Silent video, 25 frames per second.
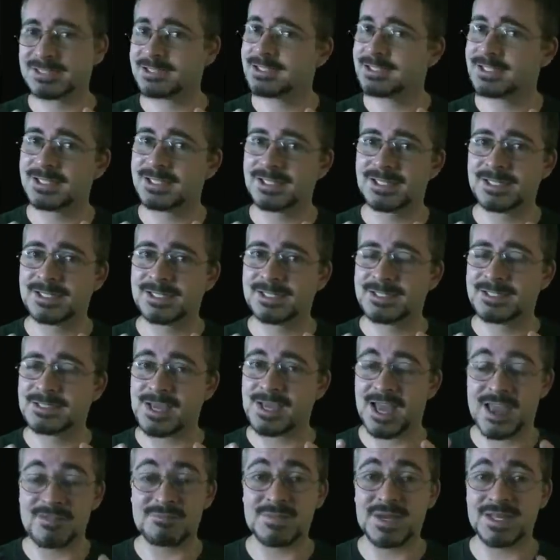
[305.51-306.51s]
And
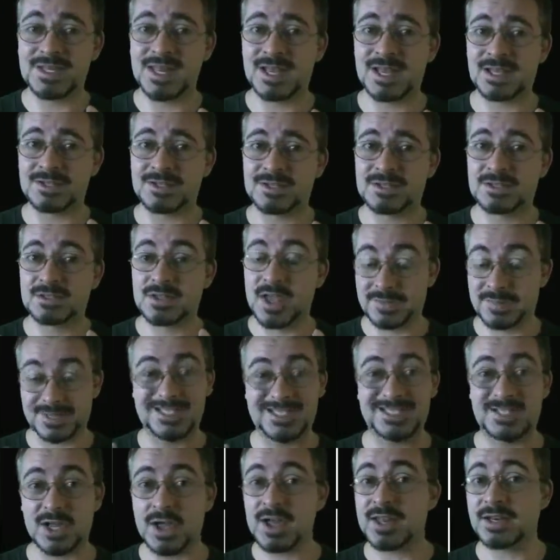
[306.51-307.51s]
I have my doubts. I'm
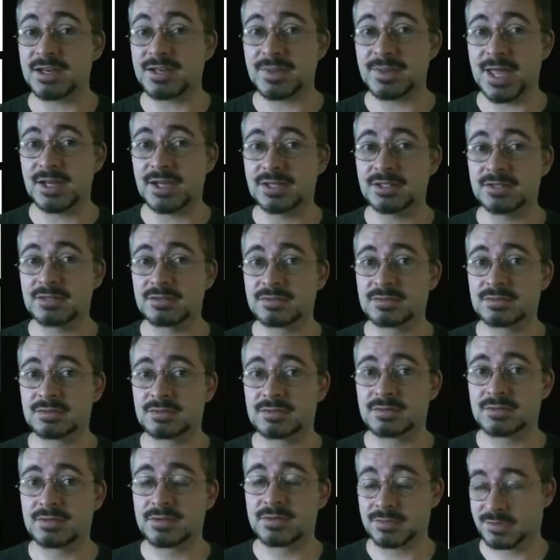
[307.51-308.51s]
excited about it.
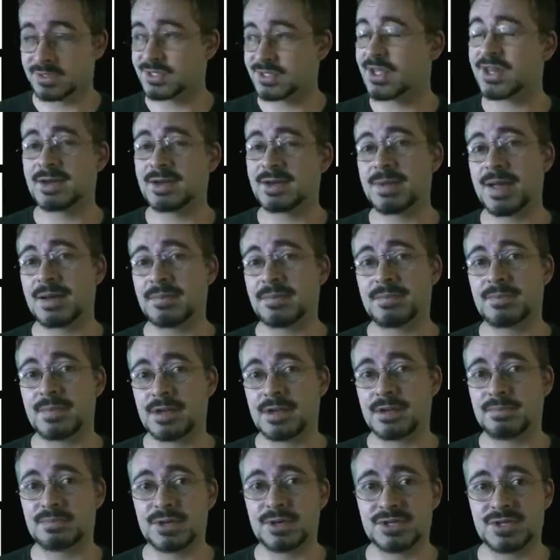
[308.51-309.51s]
I'm excited about
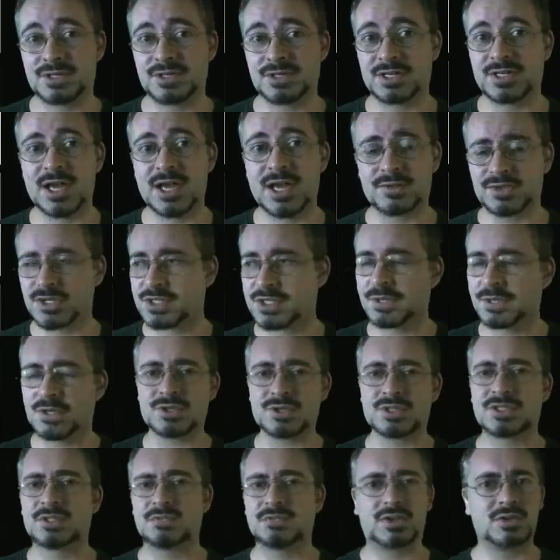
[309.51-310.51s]
Project Natal just
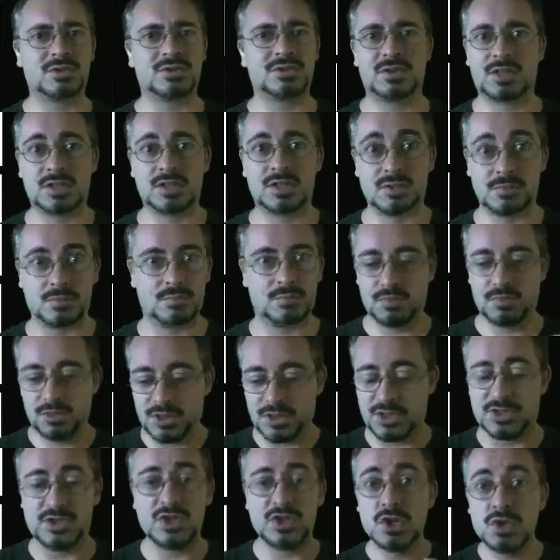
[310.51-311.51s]
because of the
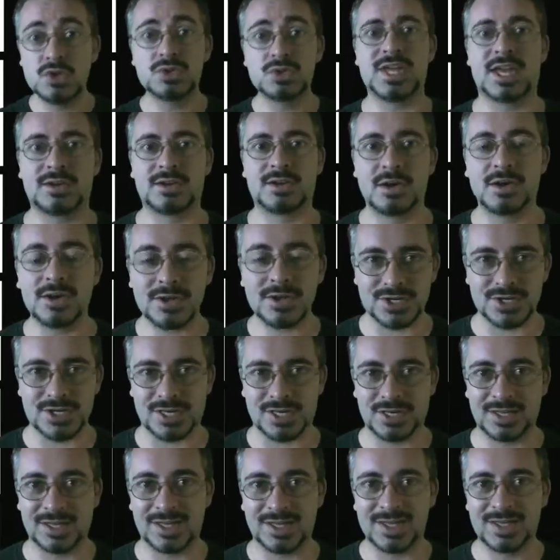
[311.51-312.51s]
new
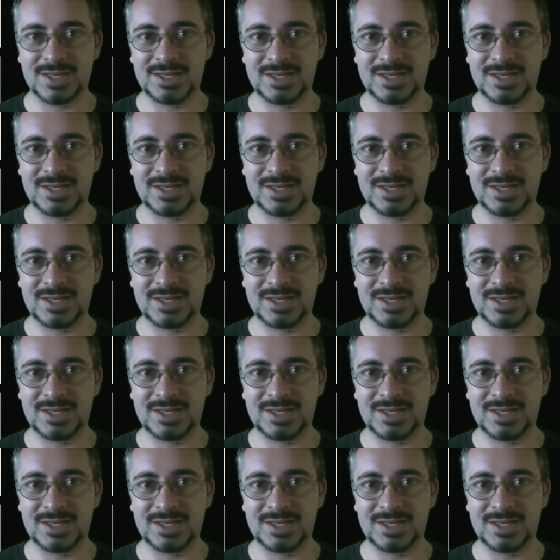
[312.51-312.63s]
technology.